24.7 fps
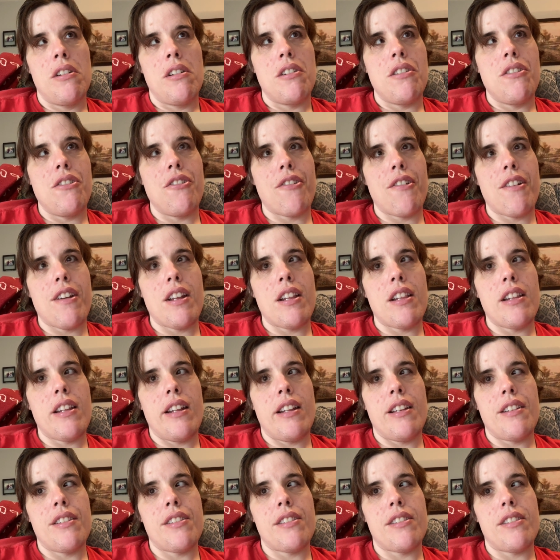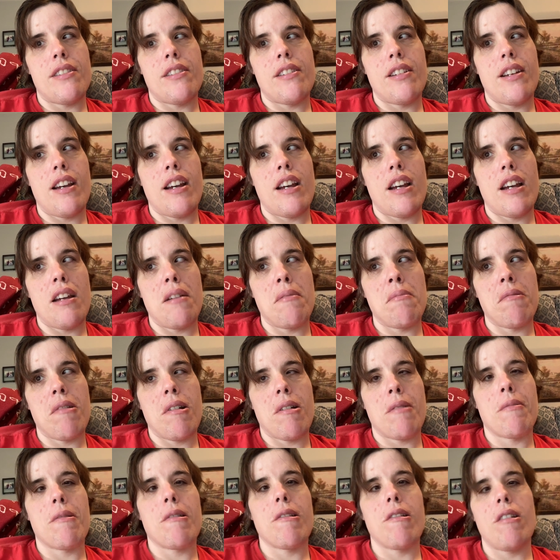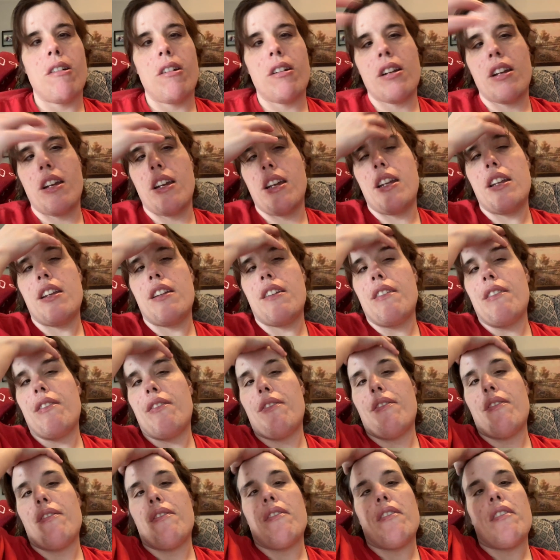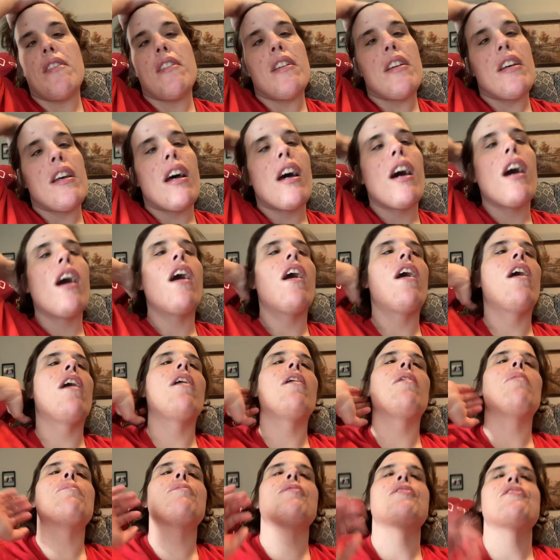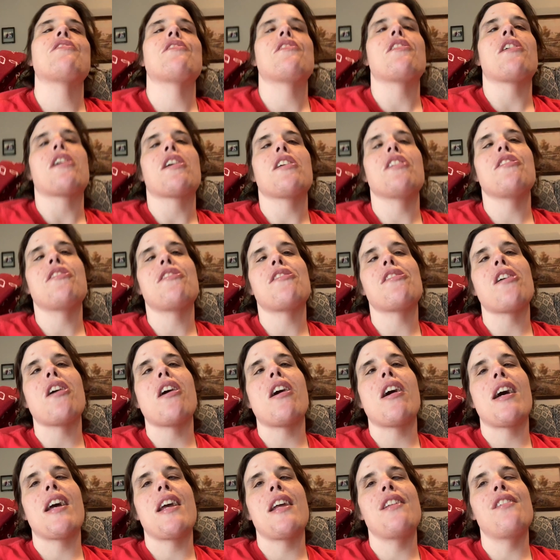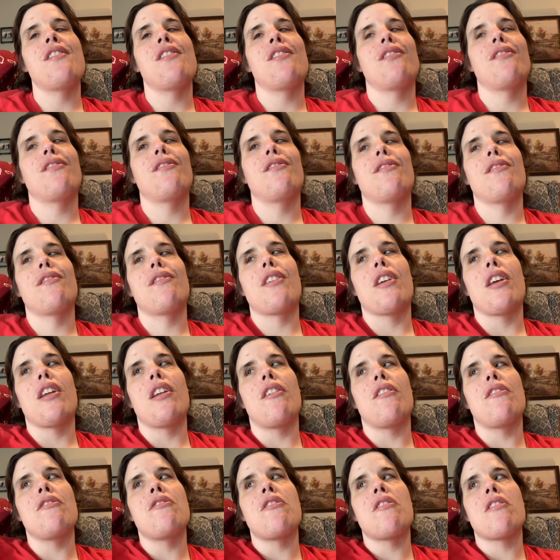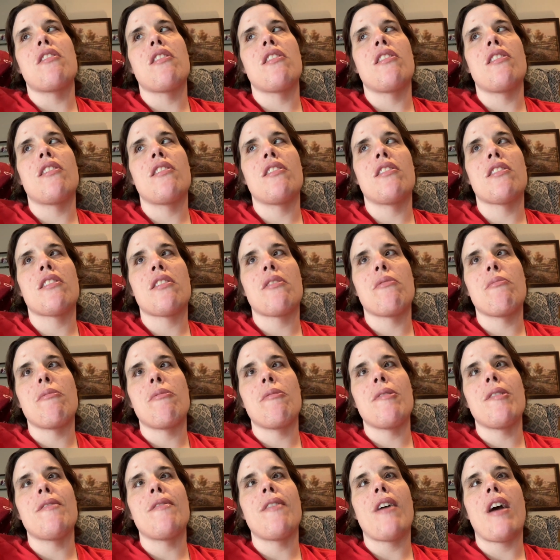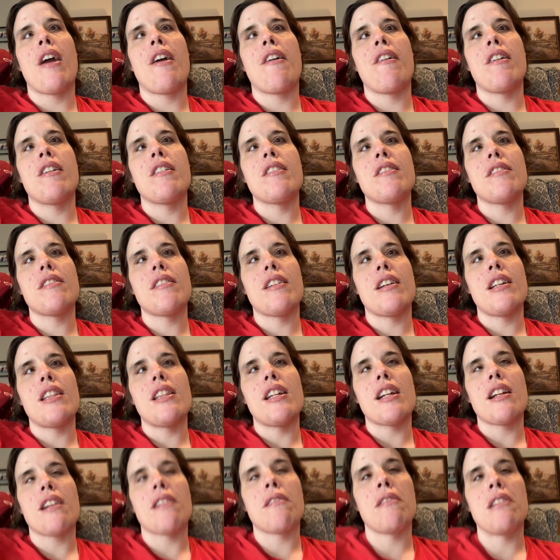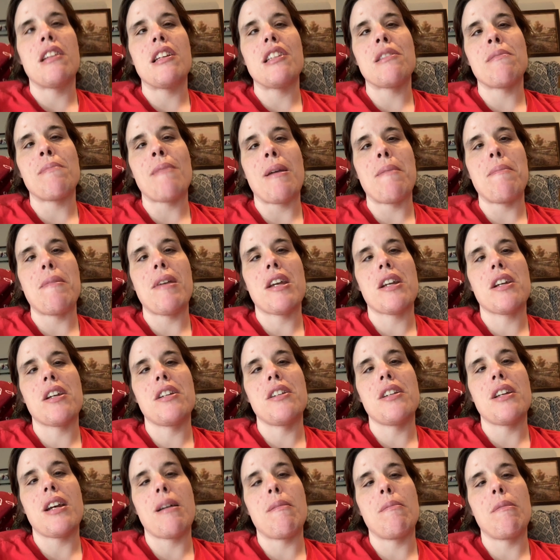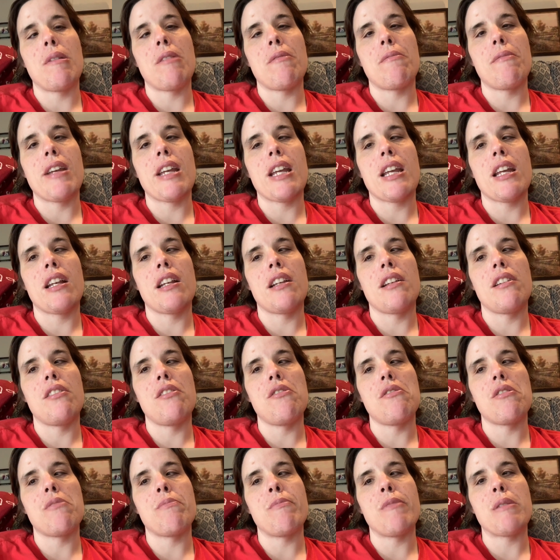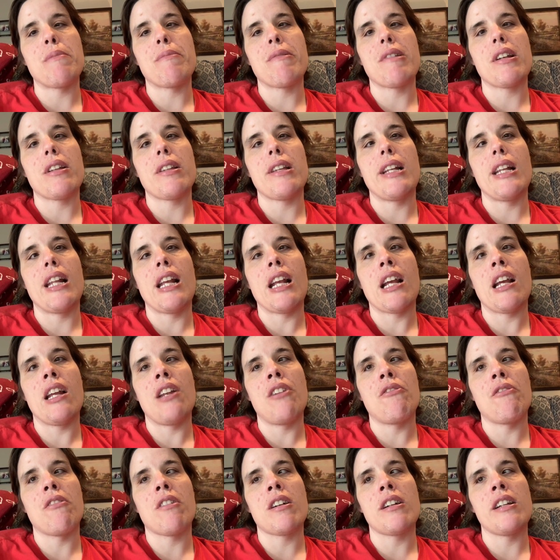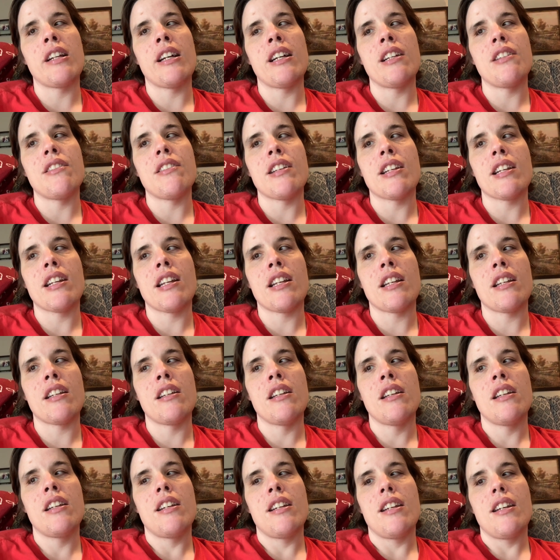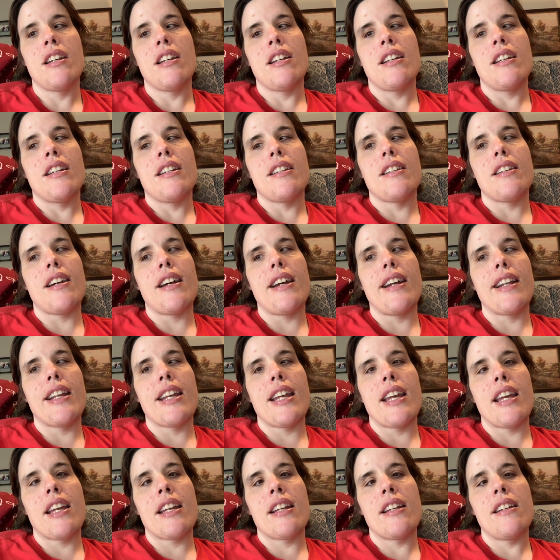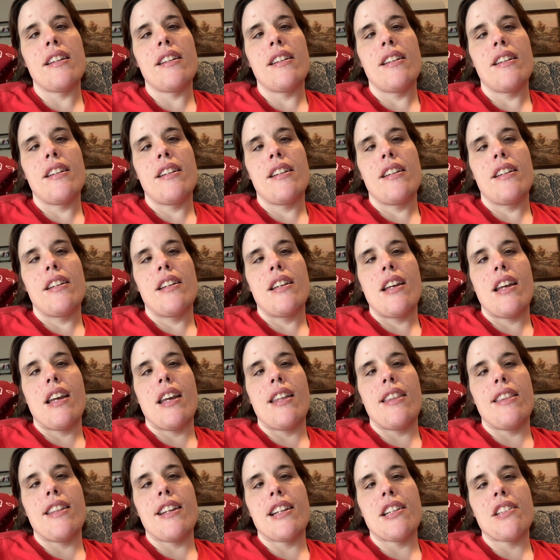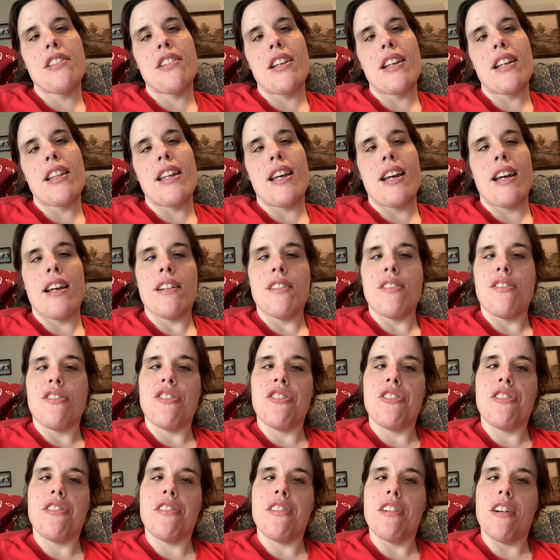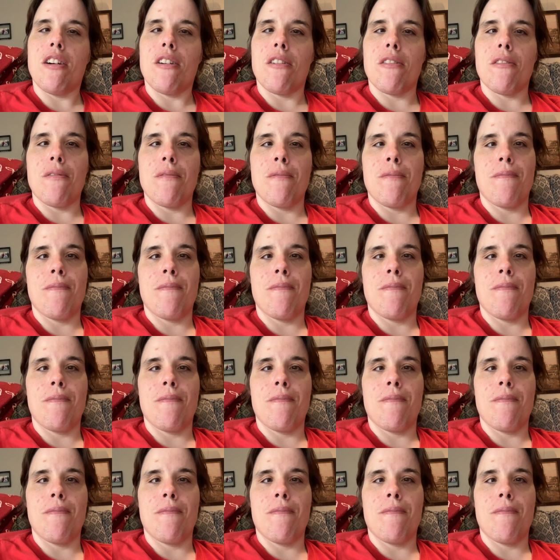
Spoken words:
during this time where we're all kind of stuck inside, due to the coronavirus, I think this might be a good time that we can do some spring cleaning and organizing and tidying and things like that. So,